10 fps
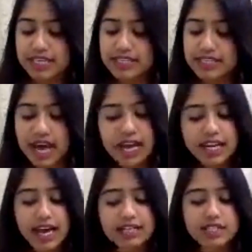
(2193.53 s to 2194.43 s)

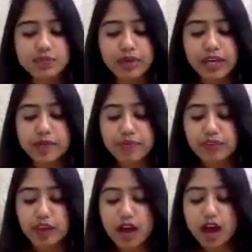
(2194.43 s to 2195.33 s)
Siley asked me,
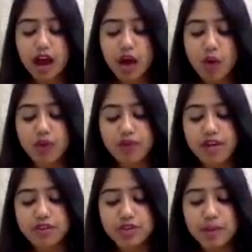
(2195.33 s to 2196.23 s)
how and
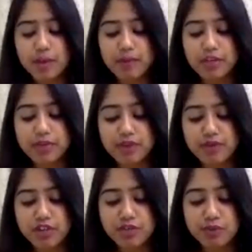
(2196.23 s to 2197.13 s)
where should I publish my
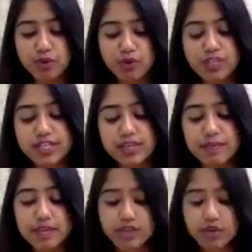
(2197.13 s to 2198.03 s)
first book? Which is the
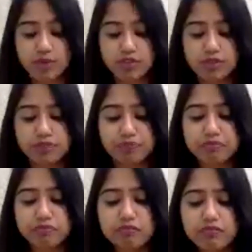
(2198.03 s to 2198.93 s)
best option?
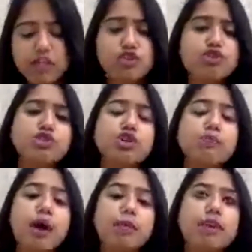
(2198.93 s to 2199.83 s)
You
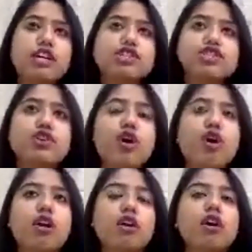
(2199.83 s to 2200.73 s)
should publish
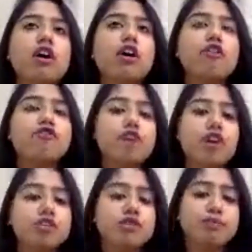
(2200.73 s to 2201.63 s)
your
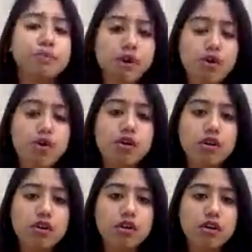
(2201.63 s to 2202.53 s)
first book,